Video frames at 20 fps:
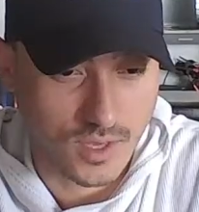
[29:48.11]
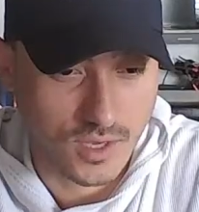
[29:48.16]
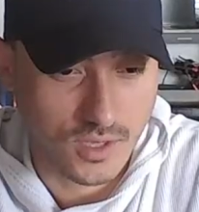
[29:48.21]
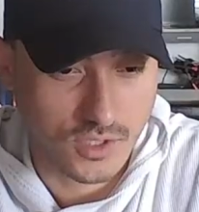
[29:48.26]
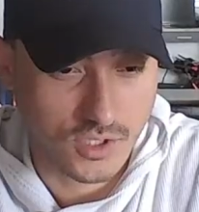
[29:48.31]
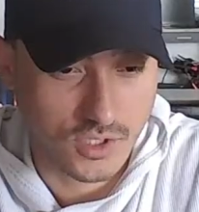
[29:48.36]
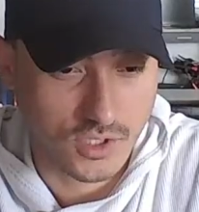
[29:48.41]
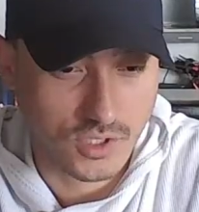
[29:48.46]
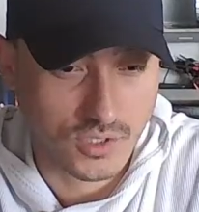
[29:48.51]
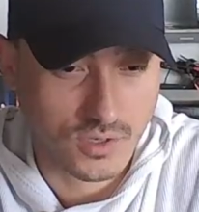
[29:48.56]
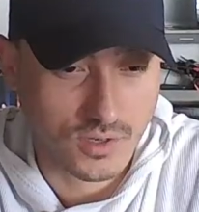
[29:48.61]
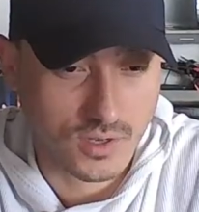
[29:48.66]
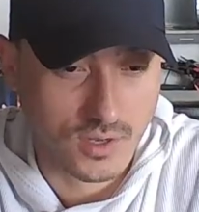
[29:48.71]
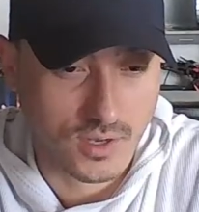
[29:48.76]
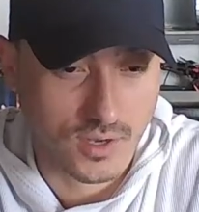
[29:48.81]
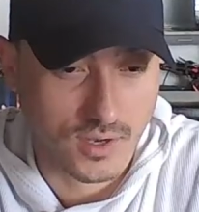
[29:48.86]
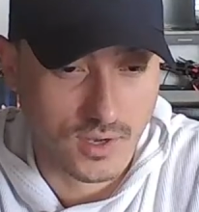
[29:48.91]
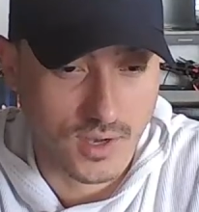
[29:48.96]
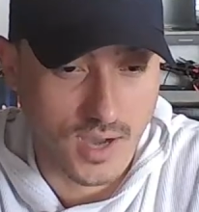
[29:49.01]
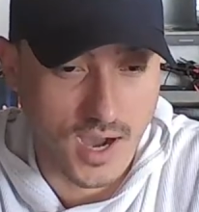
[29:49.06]
each,
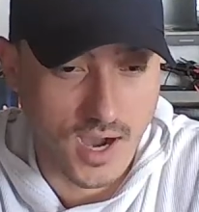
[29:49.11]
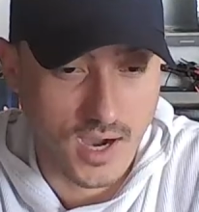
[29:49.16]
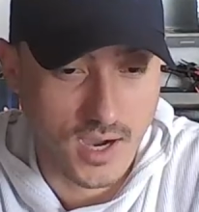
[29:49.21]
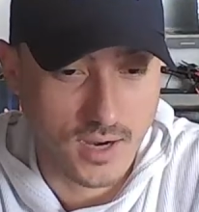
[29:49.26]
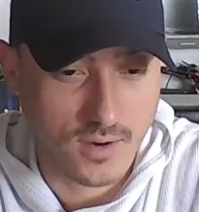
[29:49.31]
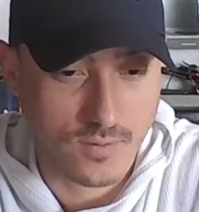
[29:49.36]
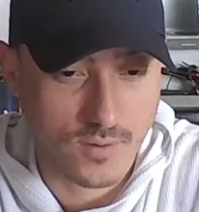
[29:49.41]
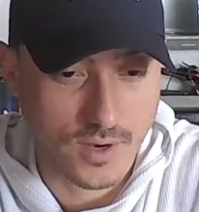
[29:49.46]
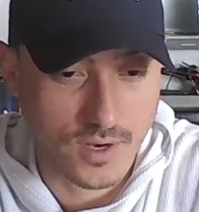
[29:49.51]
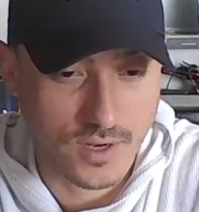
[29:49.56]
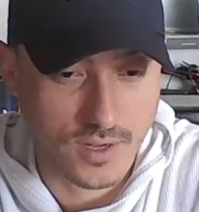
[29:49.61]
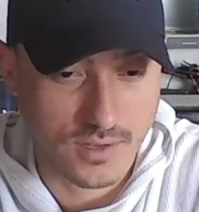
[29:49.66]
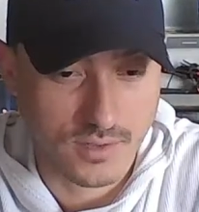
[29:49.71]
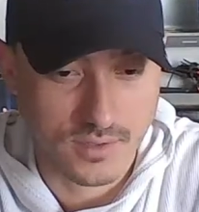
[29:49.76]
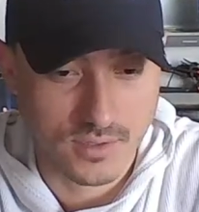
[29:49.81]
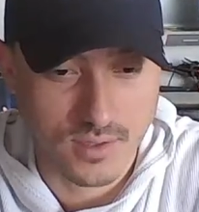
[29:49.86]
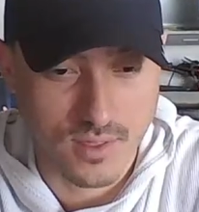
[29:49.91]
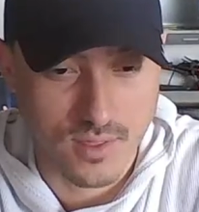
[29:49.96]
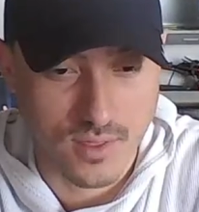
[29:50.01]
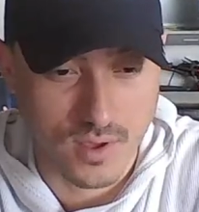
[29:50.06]
high
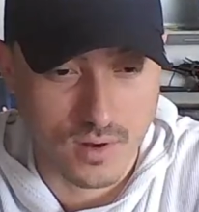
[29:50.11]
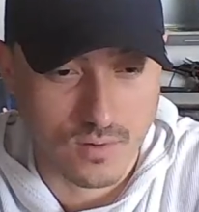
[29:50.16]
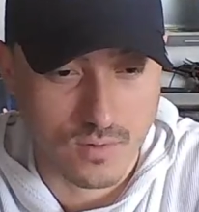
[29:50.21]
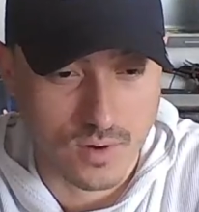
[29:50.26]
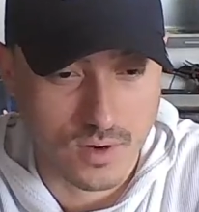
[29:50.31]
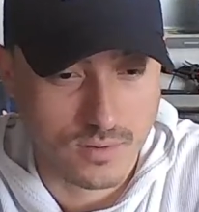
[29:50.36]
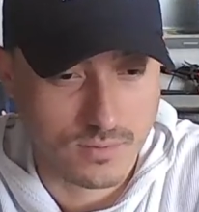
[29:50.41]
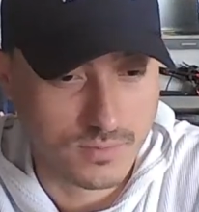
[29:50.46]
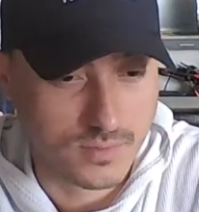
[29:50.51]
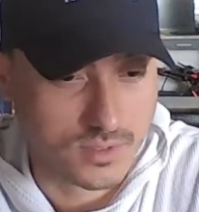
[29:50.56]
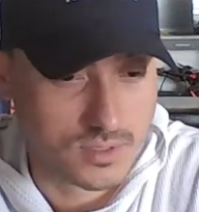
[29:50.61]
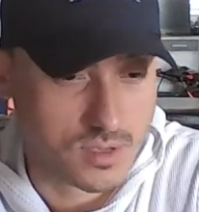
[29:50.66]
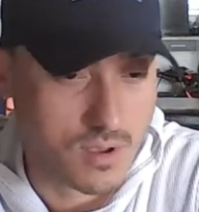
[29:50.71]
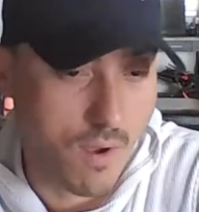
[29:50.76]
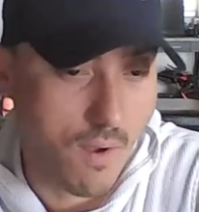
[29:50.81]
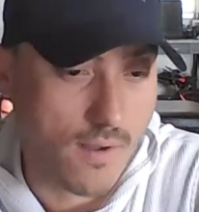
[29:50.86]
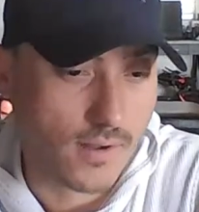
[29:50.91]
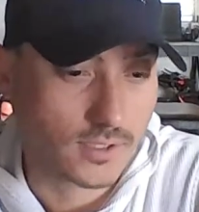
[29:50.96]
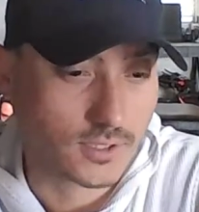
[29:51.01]
radius, thin rims.